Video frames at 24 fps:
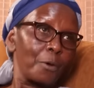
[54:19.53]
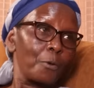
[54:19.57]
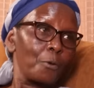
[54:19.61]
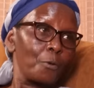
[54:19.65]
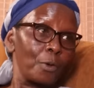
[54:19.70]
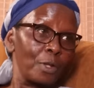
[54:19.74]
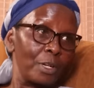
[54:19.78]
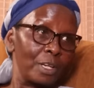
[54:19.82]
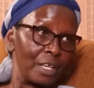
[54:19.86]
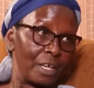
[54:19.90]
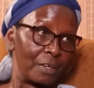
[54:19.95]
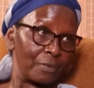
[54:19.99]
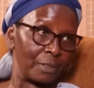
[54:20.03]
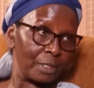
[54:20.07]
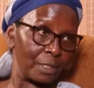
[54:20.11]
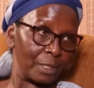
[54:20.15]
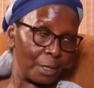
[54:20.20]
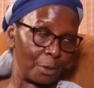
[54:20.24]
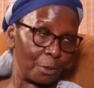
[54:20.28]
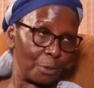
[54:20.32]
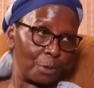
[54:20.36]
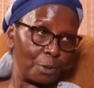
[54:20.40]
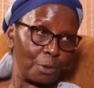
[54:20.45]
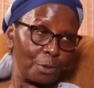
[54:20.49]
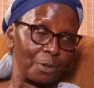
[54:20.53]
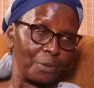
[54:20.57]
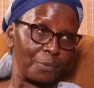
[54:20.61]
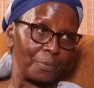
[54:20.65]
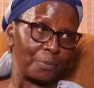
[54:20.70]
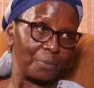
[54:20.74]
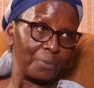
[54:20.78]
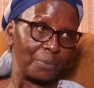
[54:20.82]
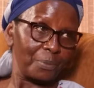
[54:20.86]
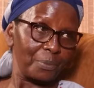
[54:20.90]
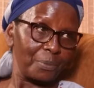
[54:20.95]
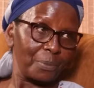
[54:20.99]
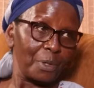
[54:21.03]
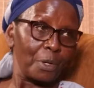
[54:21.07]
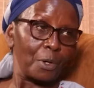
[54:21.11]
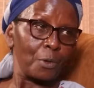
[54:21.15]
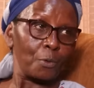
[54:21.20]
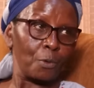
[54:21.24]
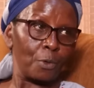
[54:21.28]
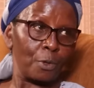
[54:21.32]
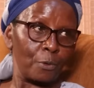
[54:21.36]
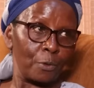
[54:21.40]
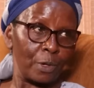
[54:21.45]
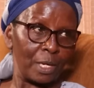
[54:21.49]
We left the rural.
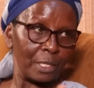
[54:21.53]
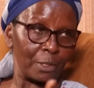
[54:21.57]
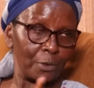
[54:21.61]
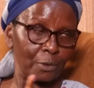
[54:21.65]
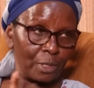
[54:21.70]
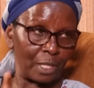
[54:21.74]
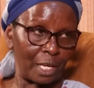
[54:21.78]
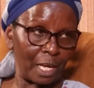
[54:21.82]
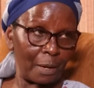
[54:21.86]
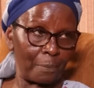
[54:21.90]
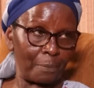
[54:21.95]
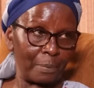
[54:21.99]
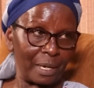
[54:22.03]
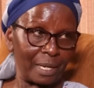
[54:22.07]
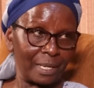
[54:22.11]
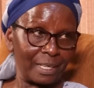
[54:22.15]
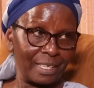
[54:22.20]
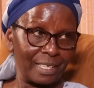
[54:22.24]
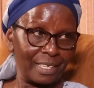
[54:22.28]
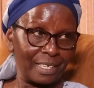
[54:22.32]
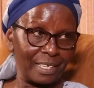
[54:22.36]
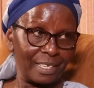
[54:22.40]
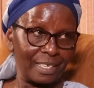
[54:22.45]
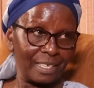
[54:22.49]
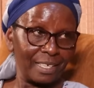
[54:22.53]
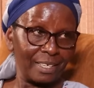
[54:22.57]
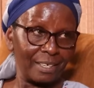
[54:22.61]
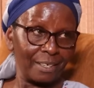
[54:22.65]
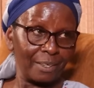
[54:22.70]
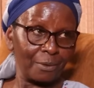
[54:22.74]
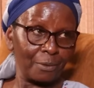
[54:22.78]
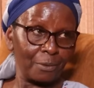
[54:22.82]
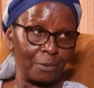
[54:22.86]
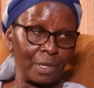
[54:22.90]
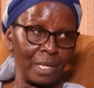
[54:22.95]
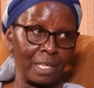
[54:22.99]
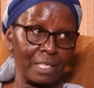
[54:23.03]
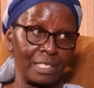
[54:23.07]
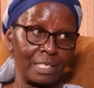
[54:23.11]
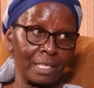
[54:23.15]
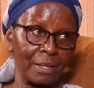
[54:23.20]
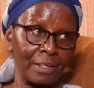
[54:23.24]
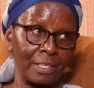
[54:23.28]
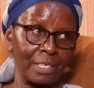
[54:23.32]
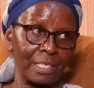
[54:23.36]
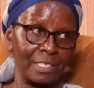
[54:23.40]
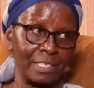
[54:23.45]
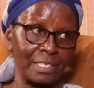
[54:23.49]
We went to the urban. Where is
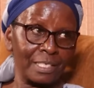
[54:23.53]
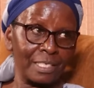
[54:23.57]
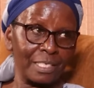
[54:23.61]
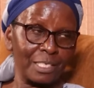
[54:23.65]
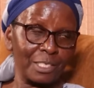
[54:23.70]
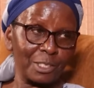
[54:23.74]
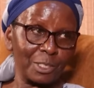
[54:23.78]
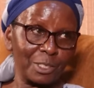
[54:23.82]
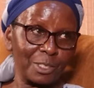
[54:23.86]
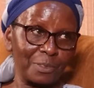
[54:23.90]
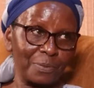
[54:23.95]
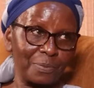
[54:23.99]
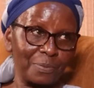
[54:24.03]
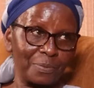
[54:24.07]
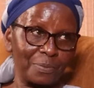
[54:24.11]
our destination?